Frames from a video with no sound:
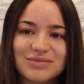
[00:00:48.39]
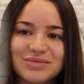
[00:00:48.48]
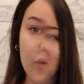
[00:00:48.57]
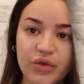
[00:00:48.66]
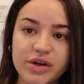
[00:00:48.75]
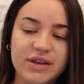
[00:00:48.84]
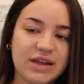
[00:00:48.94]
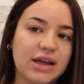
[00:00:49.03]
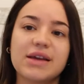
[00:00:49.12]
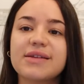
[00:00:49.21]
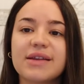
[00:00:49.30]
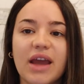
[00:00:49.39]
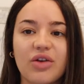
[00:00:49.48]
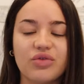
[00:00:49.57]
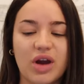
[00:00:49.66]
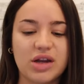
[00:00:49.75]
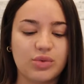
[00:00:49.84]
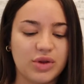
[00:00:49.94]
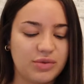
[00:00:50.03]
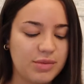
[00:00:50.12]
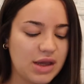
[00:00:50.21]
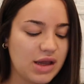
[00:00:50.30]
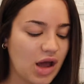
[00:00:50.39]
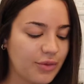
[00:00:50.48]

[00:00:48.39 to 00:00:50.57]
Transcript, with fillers: So for today's get ready with me,